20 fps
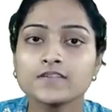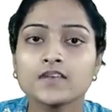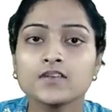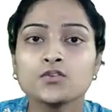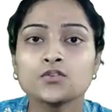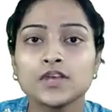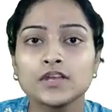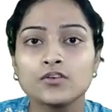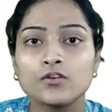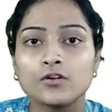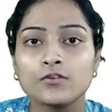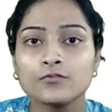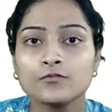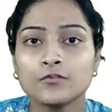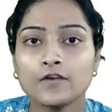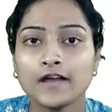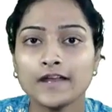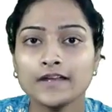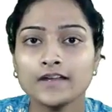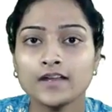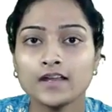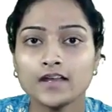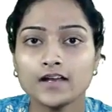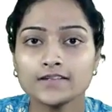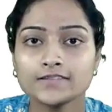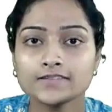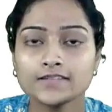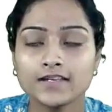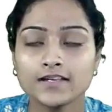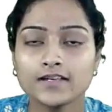You cannot find a
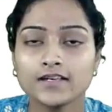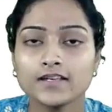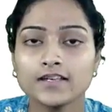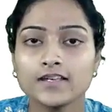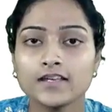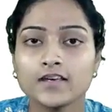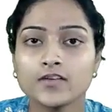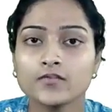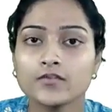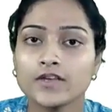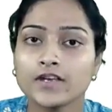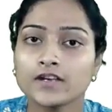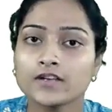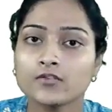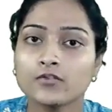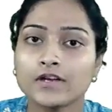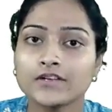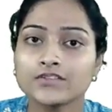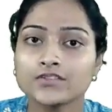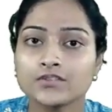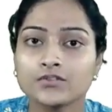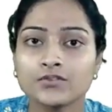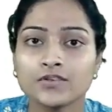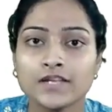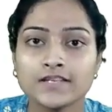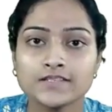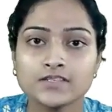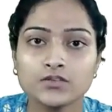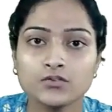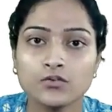single year where question on
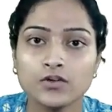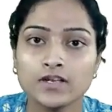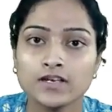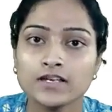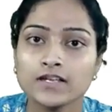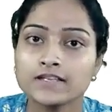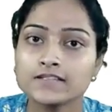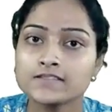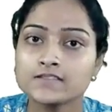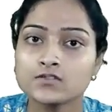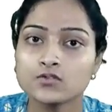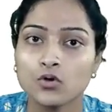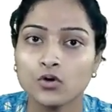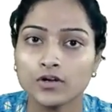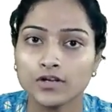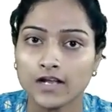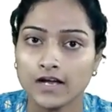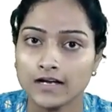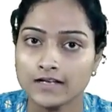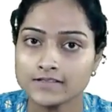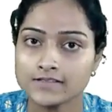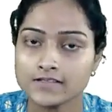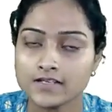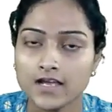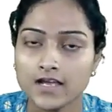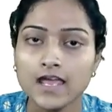SQL is not asked.